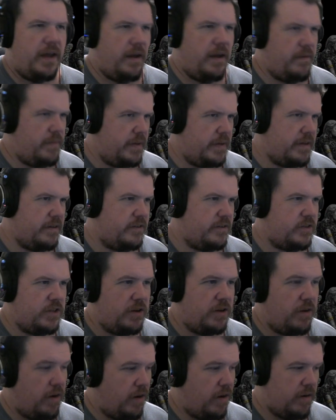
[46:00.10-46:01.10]
Because
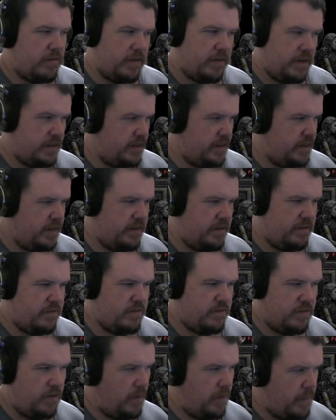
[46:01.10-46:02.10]
there are, like I said,
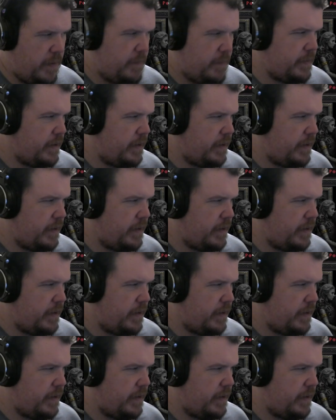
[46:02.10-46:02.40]
there are people